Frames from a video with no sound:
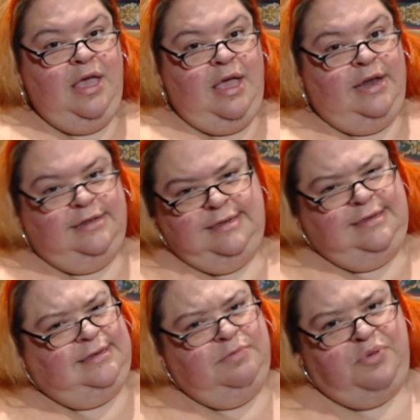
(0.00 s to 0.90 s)
and it's a
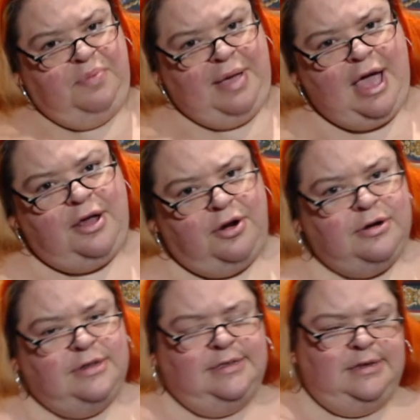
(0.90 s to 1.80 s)
simple
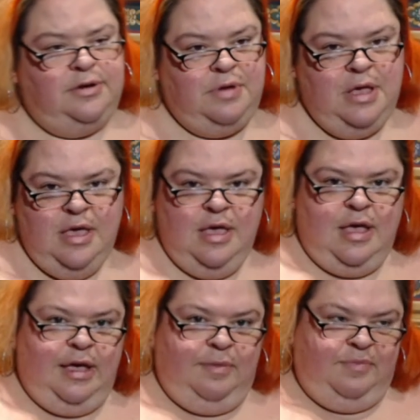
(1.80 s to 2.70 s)
pattern, so
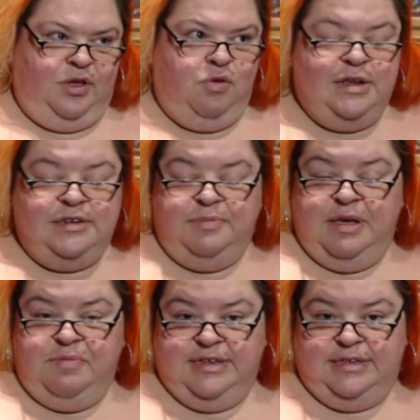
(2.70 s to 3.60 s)
I am going to make
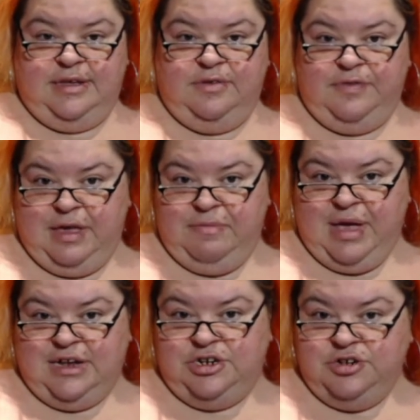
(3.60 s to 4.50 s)
myself a
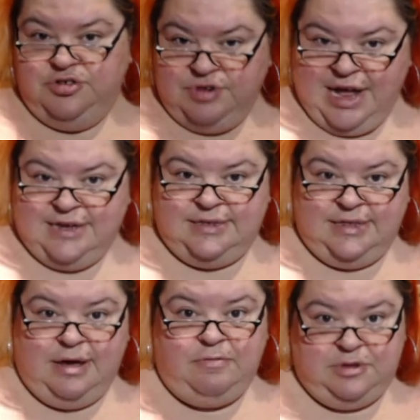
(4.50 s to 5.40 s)
matching dress.
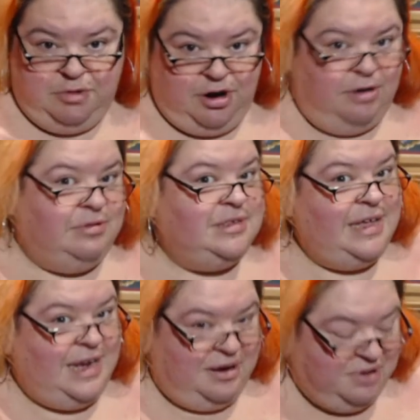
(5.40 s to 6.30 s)
That was where I was
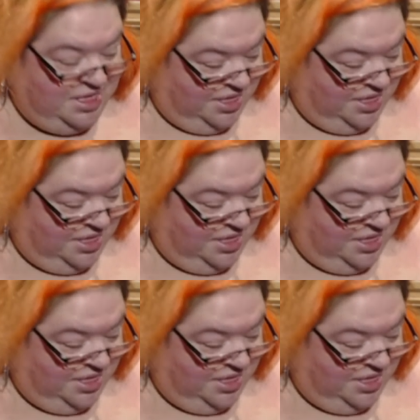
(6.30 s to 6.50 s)
leading with